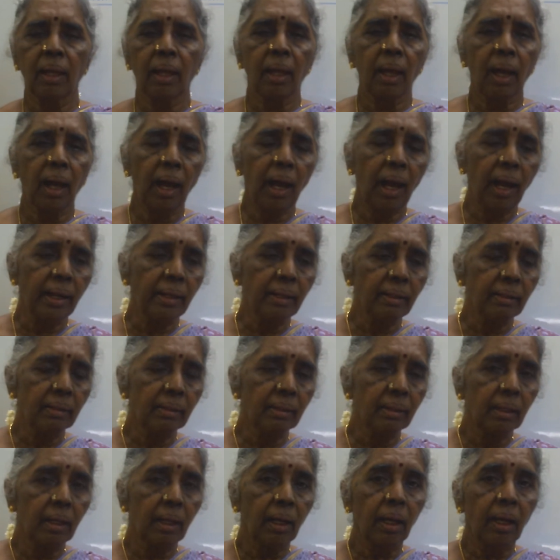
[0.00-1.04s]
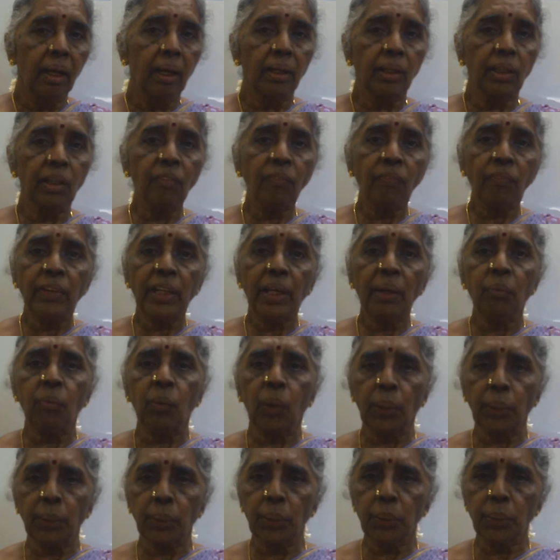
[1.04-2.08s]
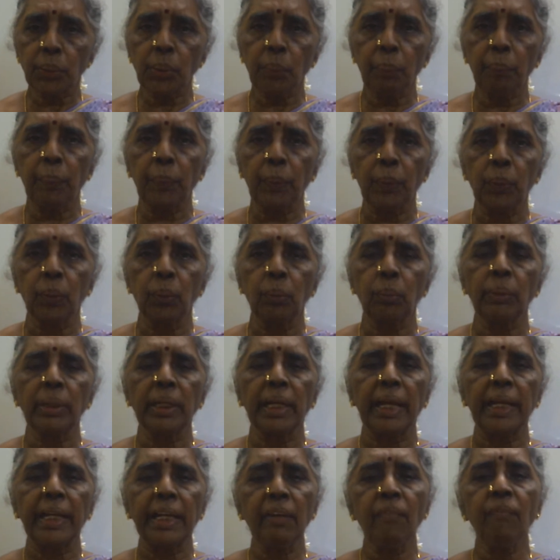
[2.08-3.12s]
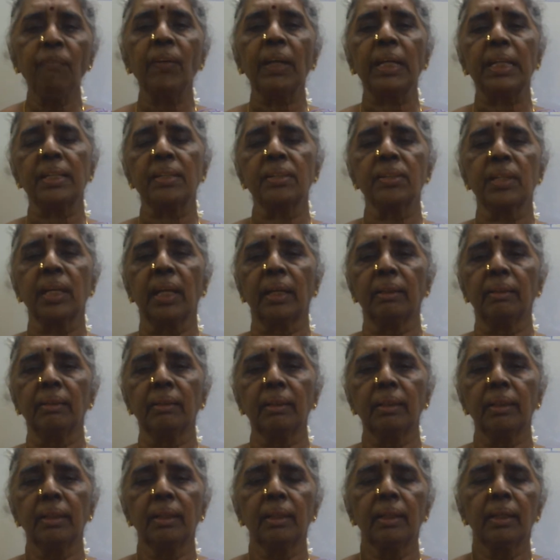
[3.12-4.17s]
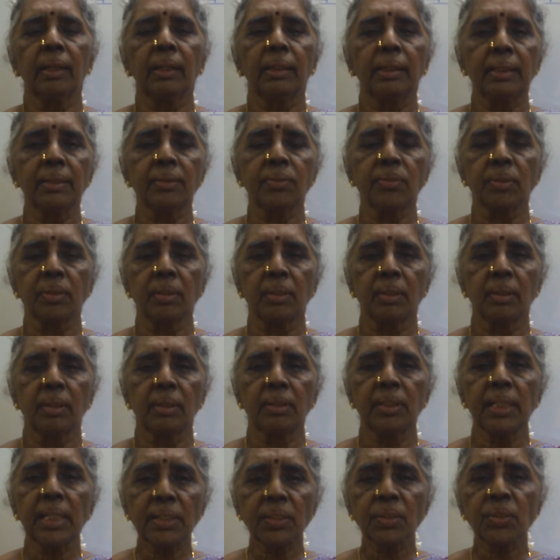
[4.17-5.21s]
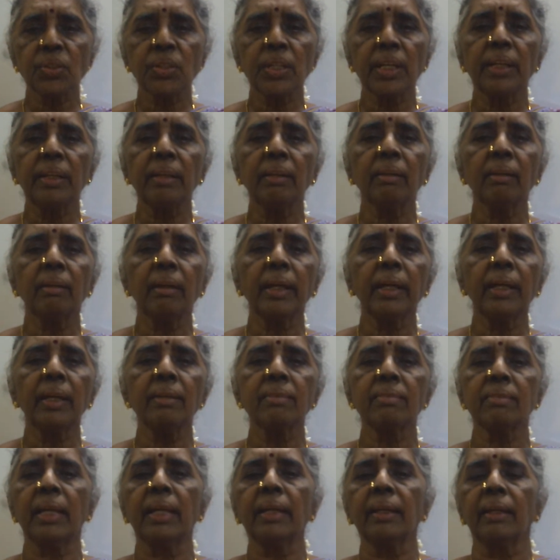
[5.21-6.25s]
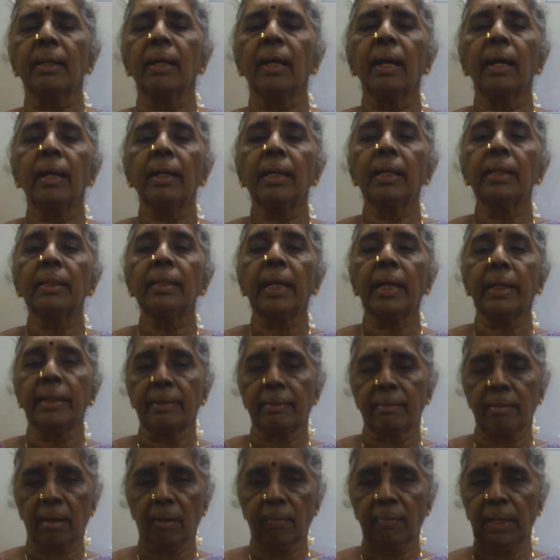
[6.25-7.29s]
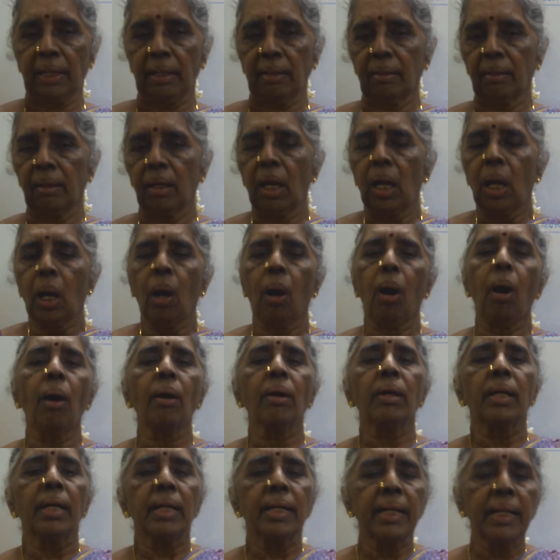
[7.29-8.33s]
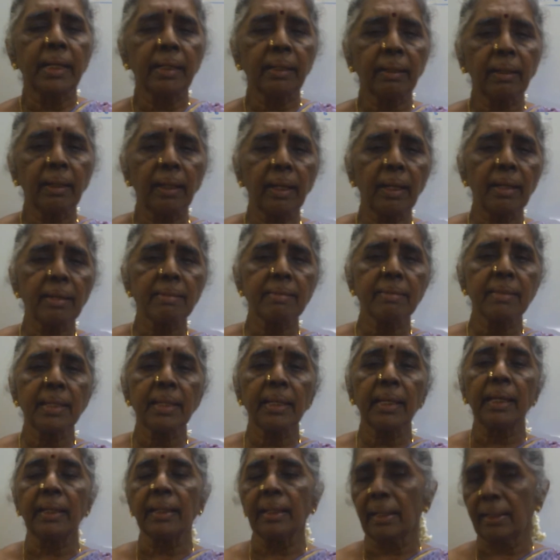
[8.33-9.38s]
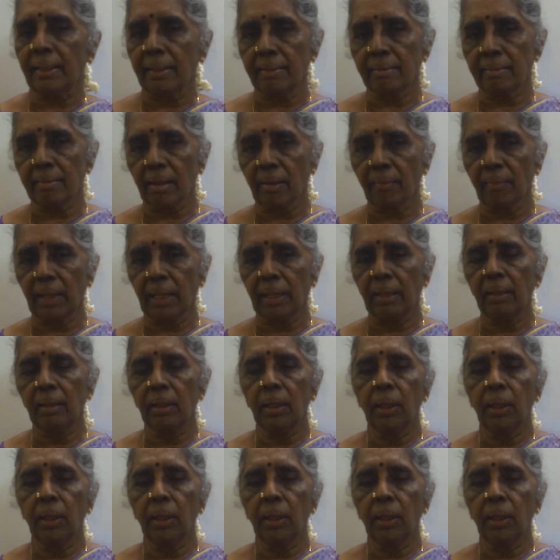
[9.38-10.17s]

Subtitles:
And if they want you to prove any function is just increasing in an interval or decreasing in an interval,